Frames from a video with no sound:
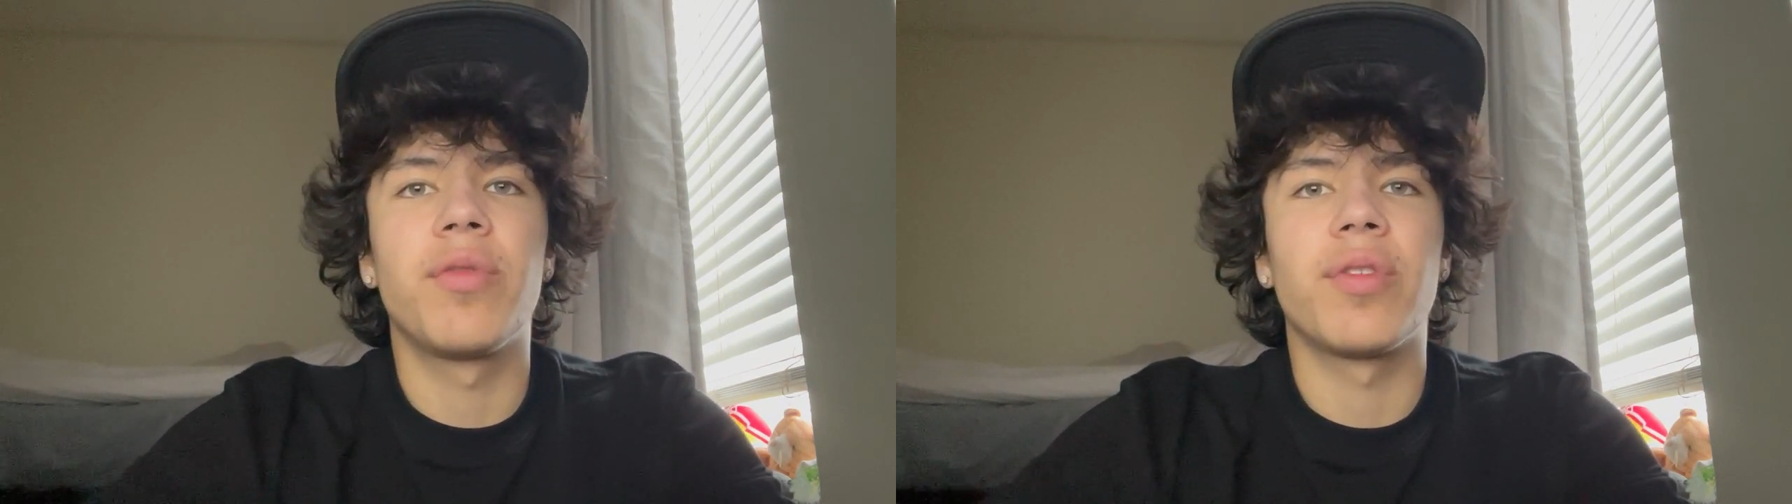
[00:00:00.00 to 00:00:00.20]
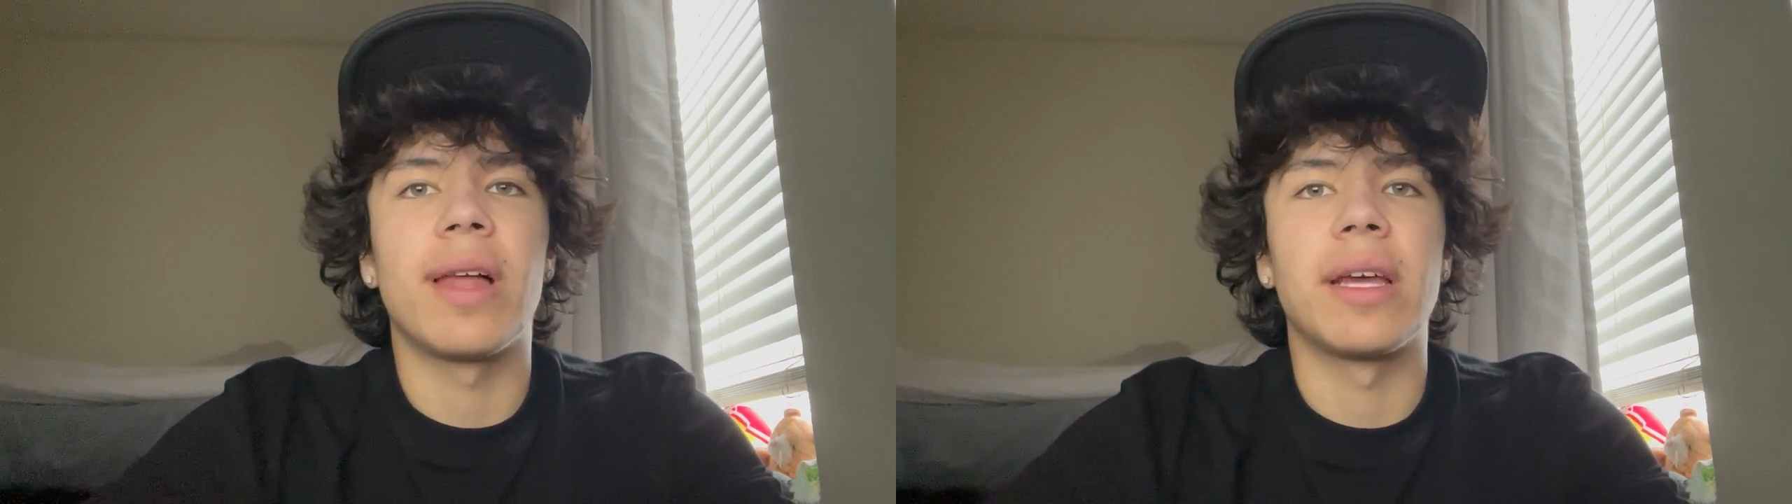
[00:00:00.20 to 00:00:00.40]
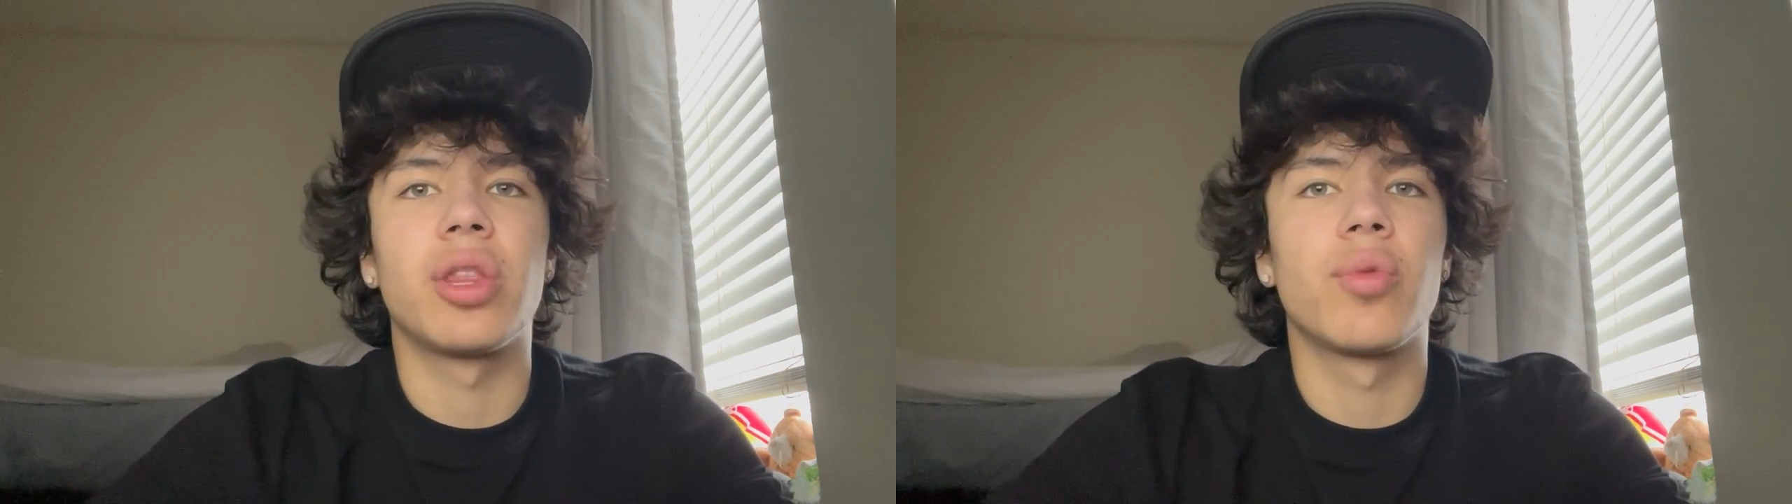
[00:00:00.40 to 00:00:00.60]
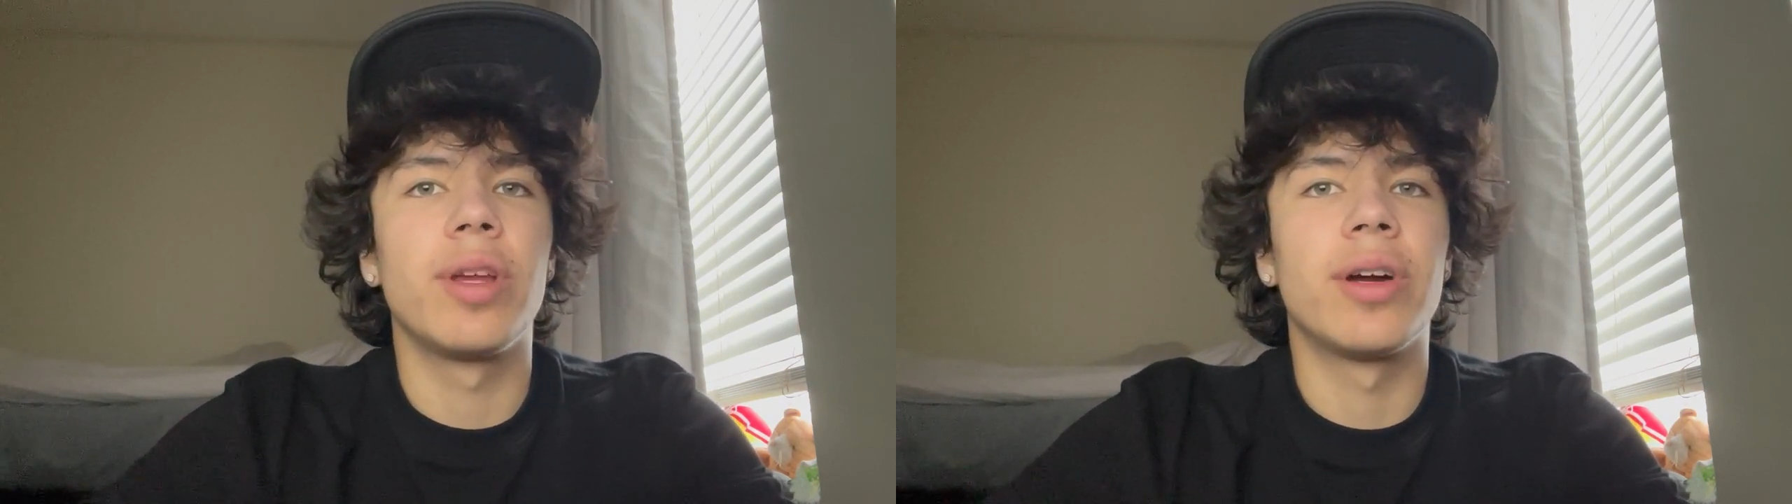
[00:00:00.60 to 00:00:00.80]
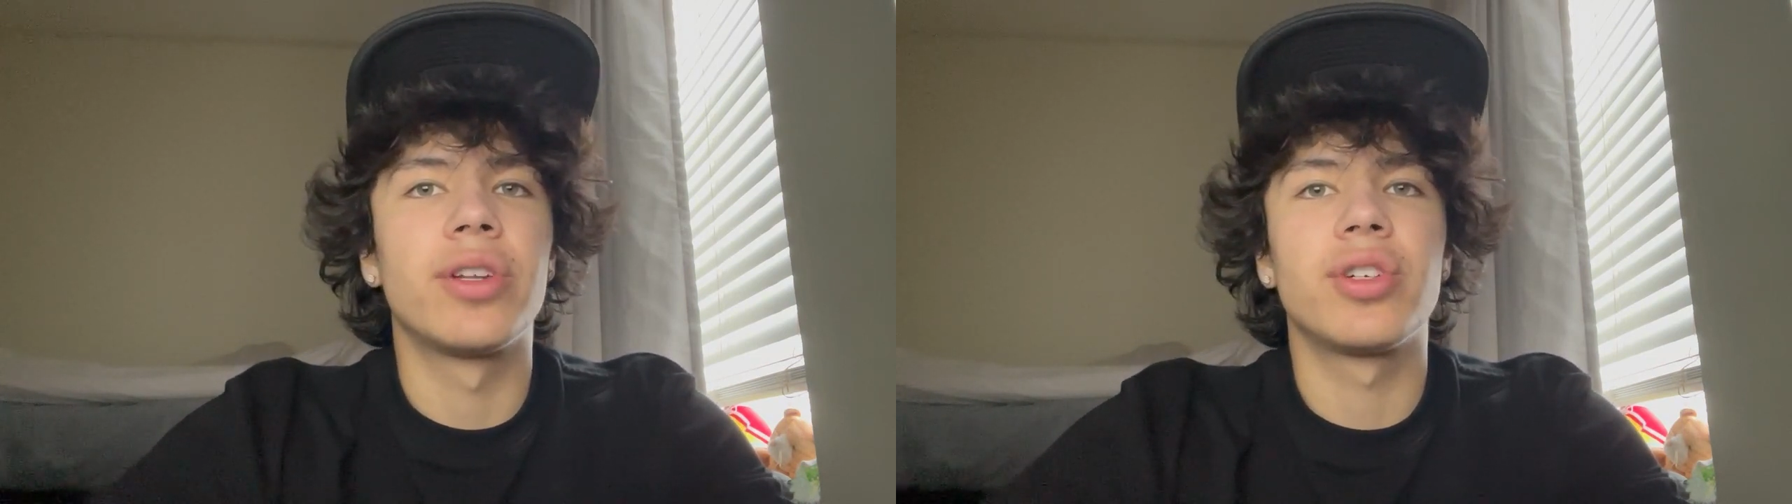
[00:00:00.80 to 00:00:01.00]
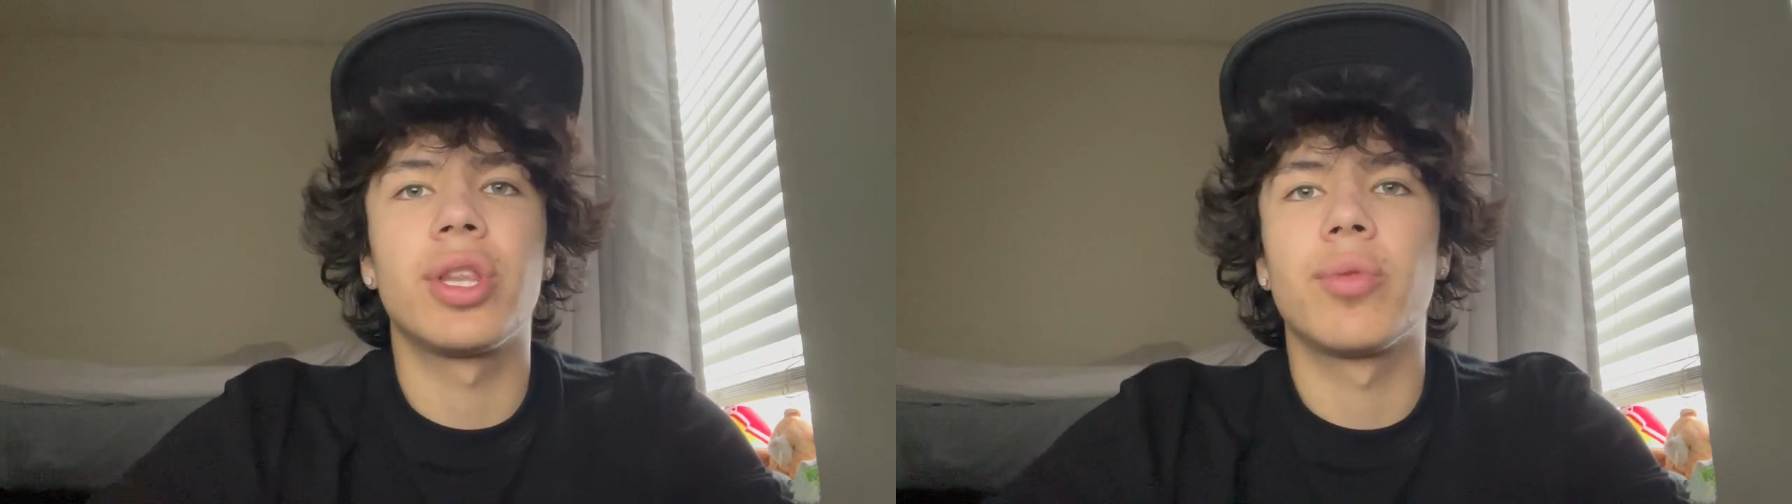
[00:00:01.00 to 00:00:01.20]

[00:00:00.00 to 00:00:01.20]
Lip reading: for like $300,